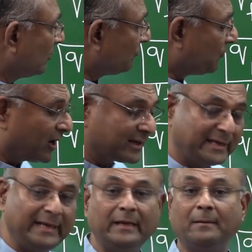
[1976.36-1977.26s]

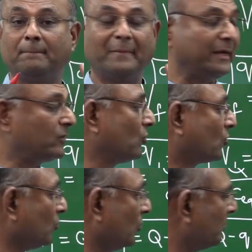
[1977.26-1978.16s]
40
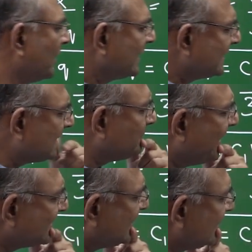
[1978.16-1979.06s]
microcoulomb. Does that
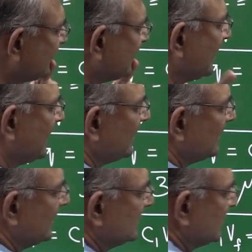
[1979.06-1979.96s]
make sense?
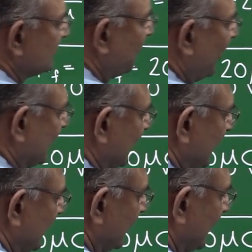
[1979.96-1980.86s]
This is
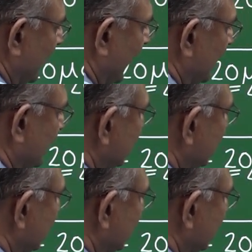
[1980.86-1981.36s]
40 and